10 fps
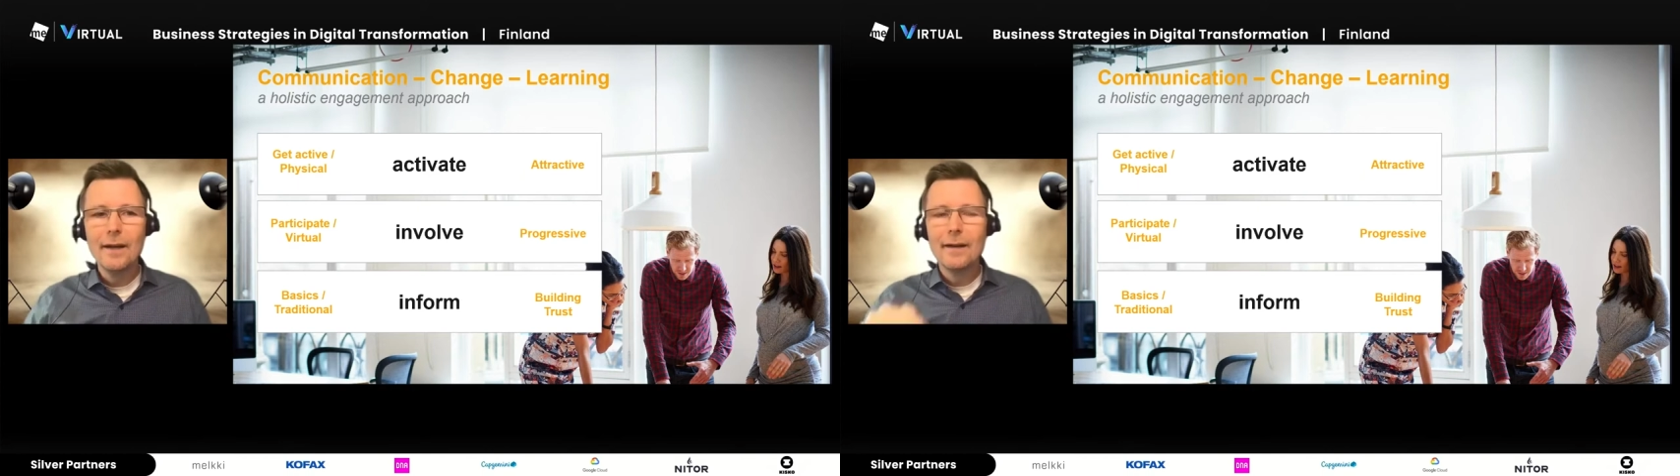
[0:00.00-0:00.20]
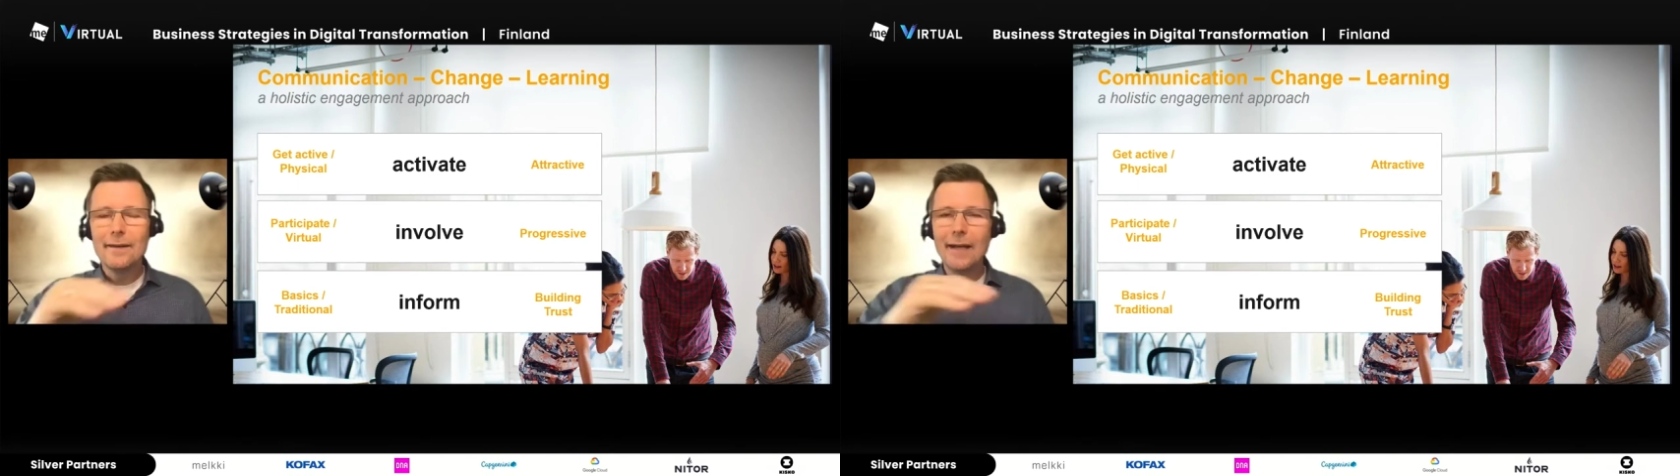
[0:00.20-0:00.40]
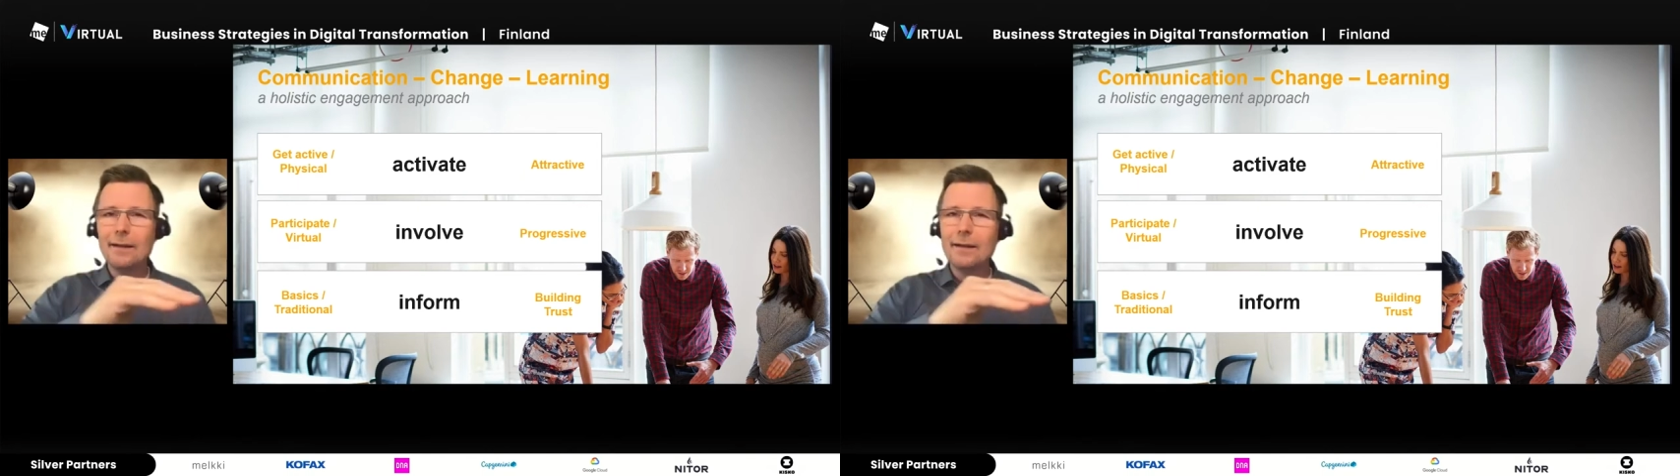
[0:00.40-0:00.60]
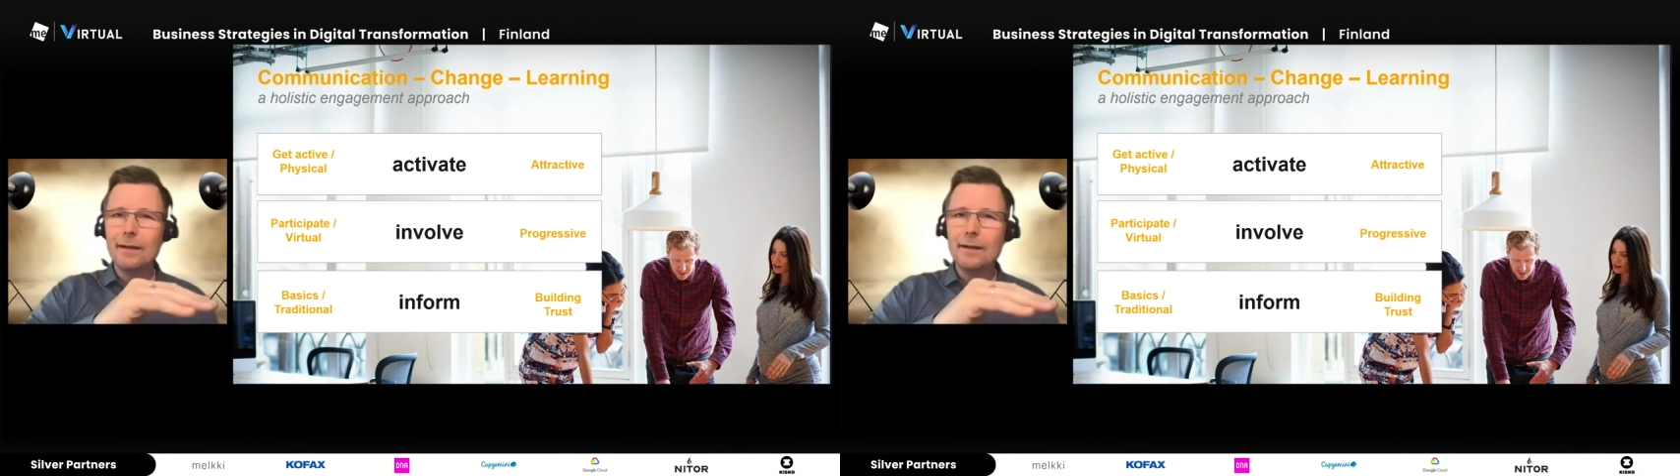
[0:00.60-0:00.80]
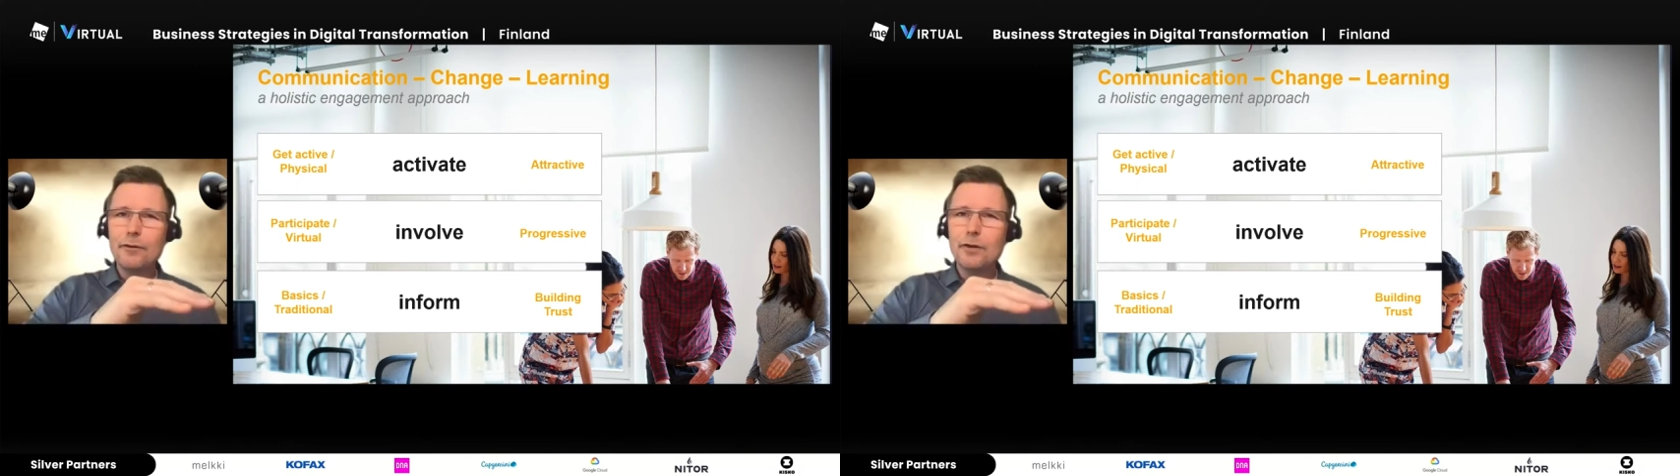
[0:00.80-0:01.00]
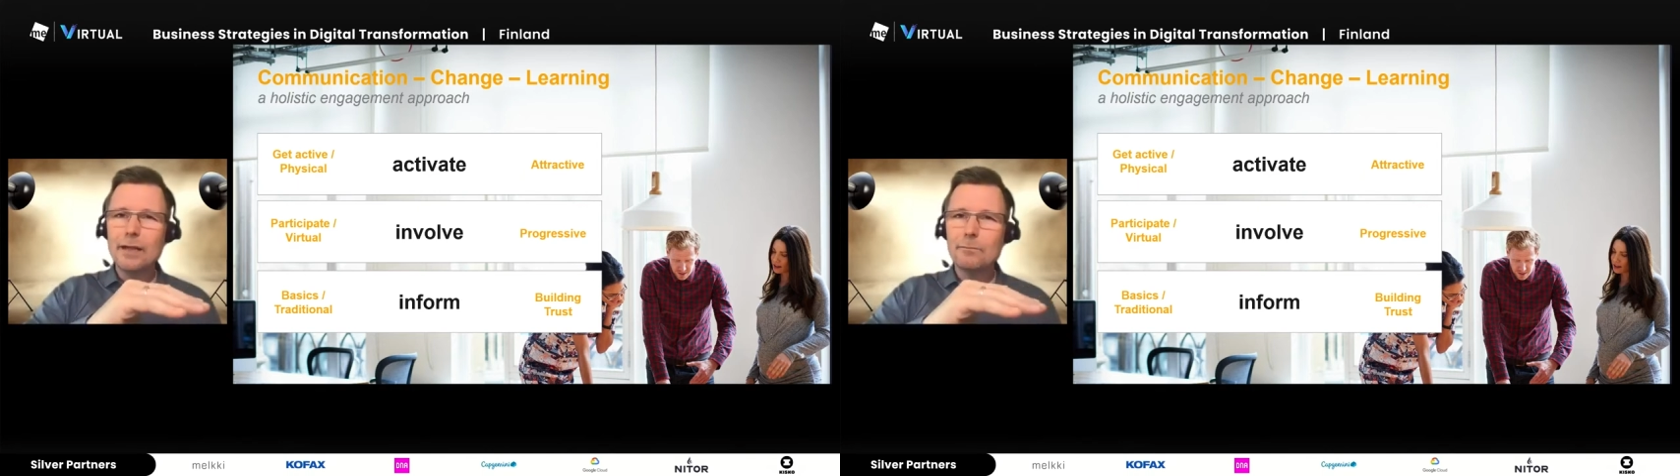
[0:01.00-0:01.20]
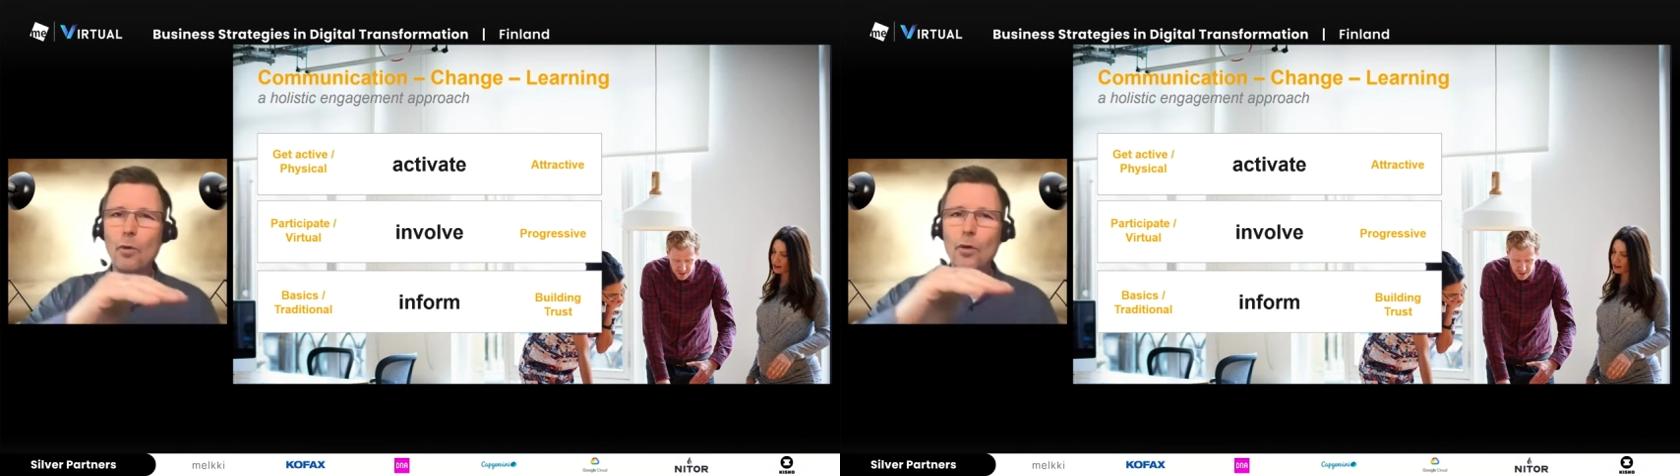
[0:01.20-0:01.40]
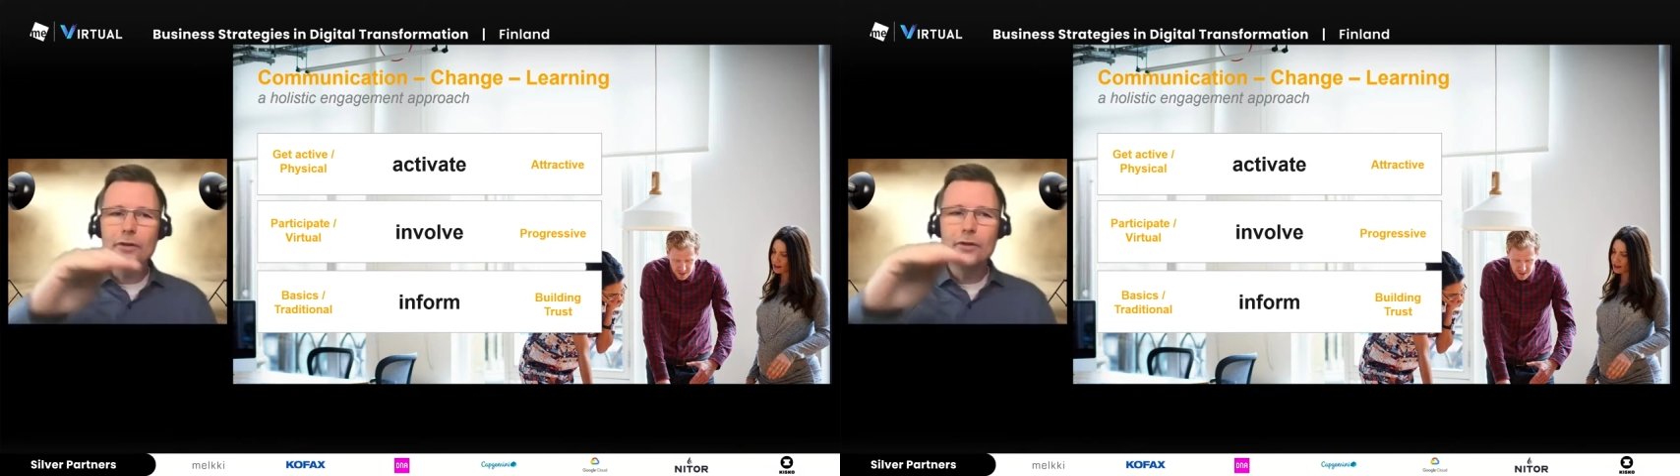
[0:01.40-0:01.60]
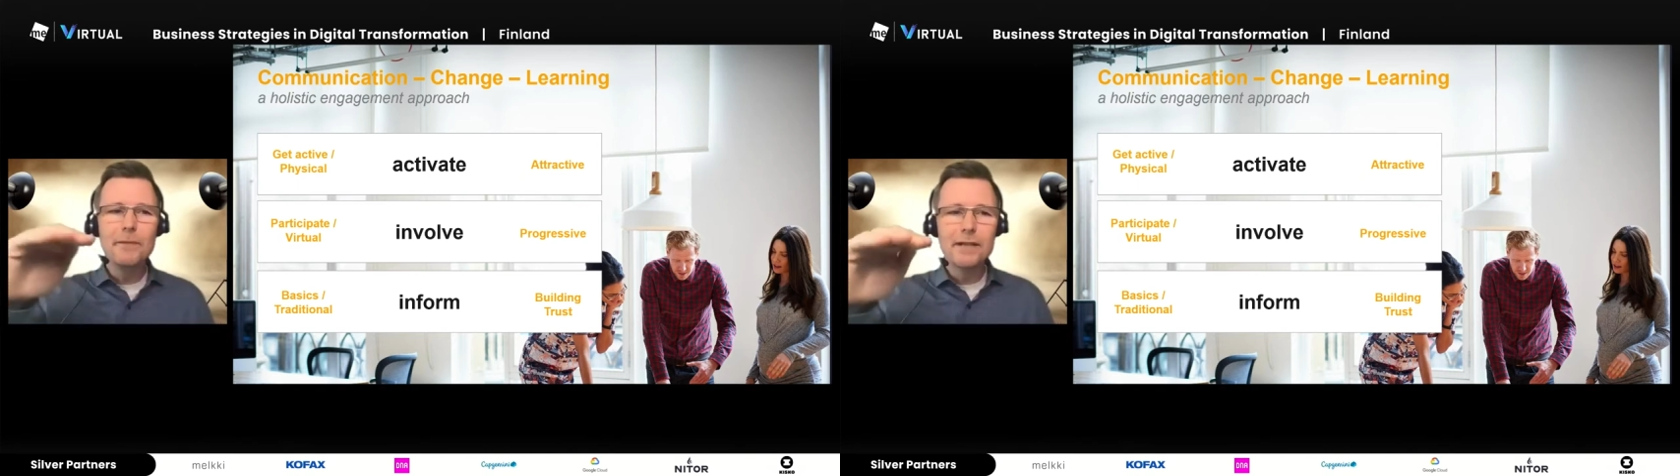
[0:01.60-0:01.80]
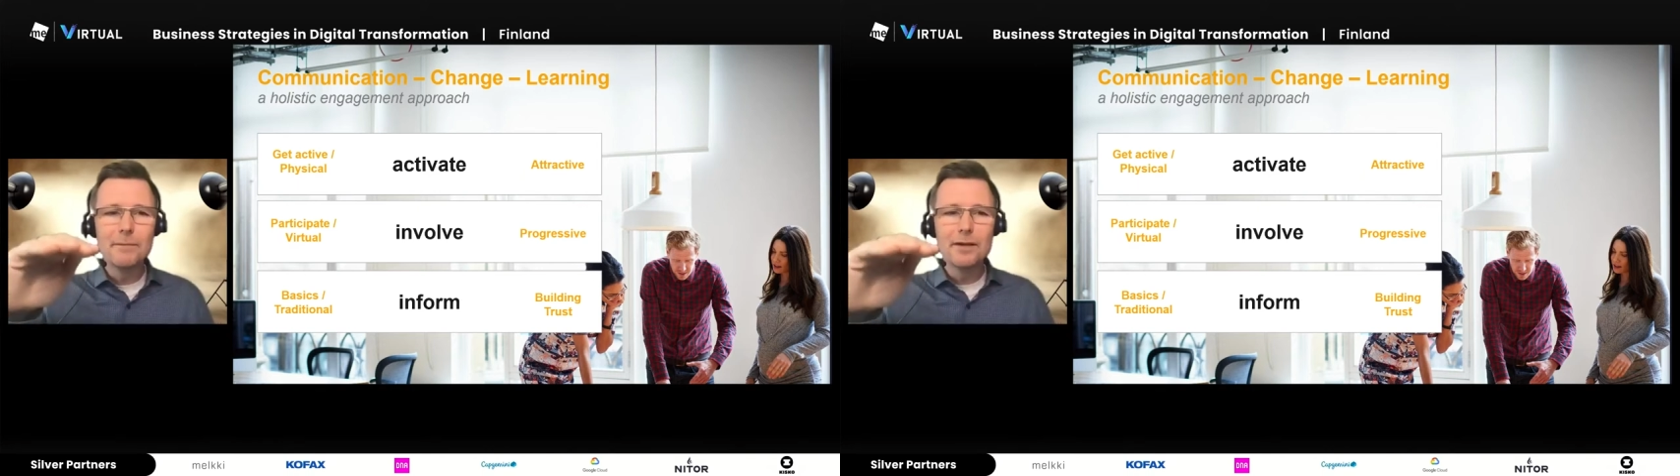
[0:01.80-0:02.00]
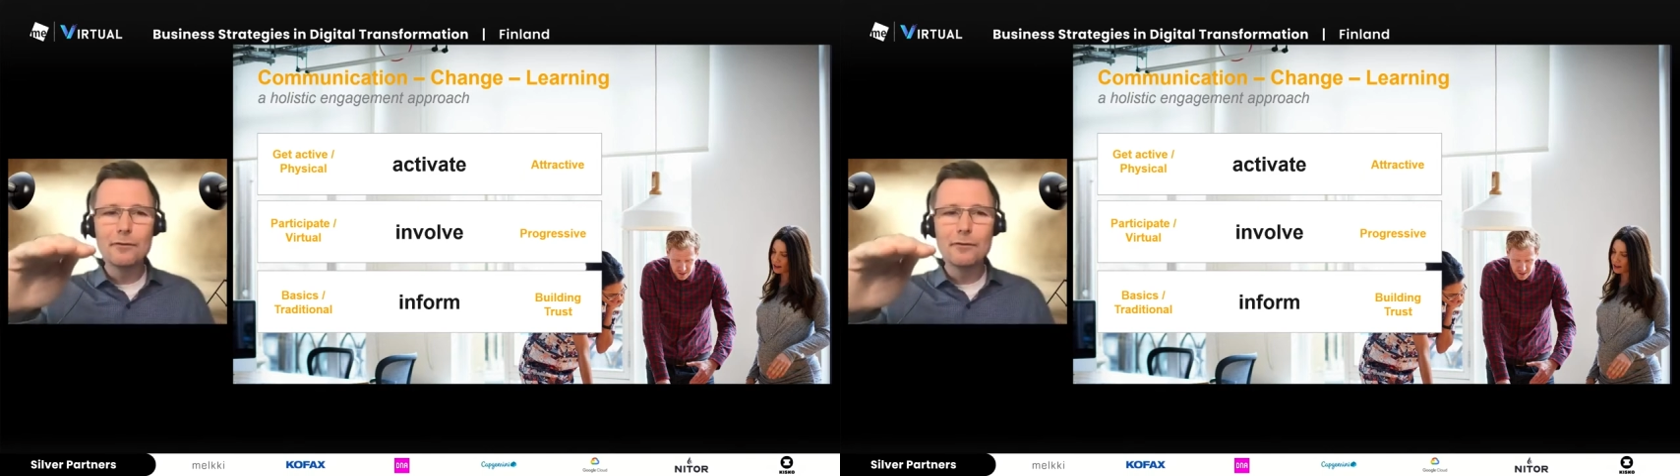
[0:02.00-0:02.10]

Then if you get more commitment,